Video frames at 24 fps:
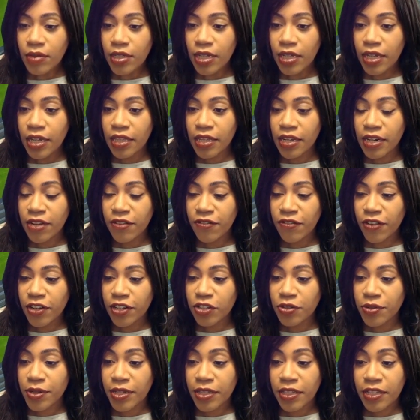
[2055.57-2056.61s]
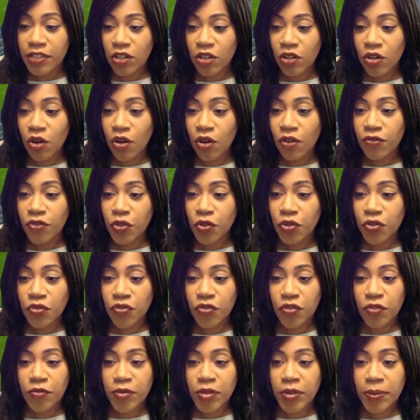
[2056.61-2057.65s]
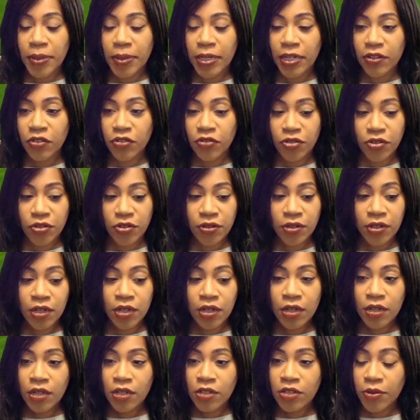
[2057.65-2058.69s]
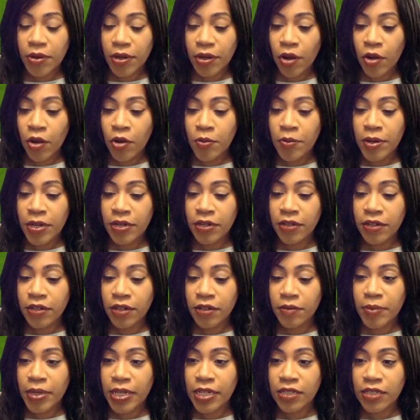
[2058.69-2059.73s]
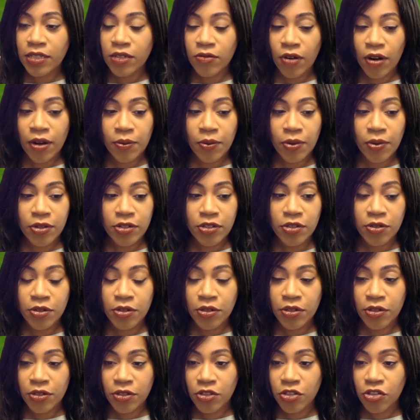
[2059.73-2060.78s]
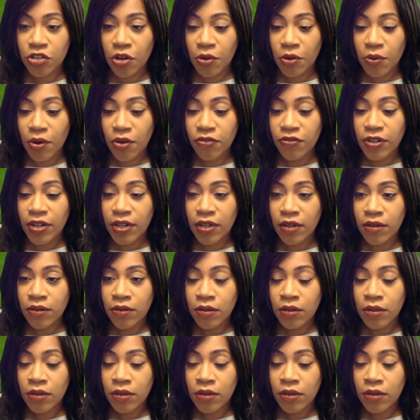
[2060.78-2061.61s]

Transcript: and then if I do it, there's a lot of doors for him to pick through, so I hope he picks the right one to show off now.